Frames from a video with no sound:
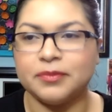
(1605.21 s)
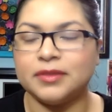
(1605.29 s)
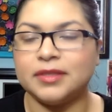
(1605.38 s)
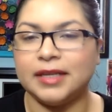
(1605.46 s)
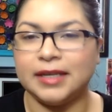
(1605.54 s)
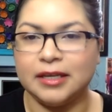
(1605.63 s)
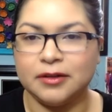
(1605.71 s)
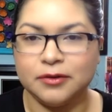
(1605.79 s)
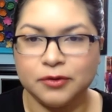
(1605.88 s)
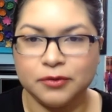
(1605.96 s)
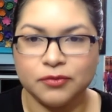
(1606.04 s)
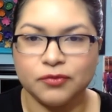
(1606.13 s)
They need
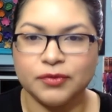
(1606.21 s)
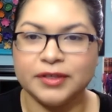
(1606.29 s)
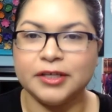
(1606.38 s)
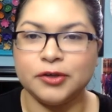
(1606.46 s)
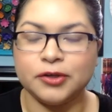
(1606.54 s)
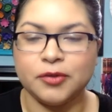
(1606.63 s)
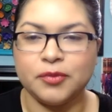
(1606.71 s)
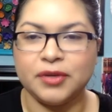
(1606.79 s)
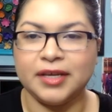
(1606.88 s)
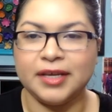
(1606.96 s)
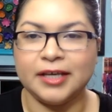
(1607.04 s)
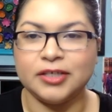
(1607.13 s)
really good
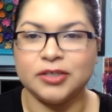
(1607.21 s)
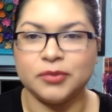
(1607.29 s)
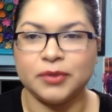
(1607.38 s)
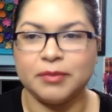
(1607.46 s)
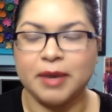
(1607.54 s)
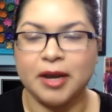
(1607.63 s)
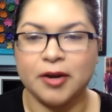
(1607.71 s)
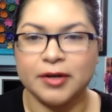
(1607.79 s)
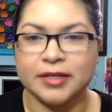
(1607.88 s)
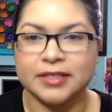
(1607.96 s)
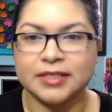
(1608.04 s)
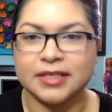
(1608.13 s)
communication with
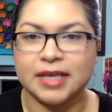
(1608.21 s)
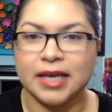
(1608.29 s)
parents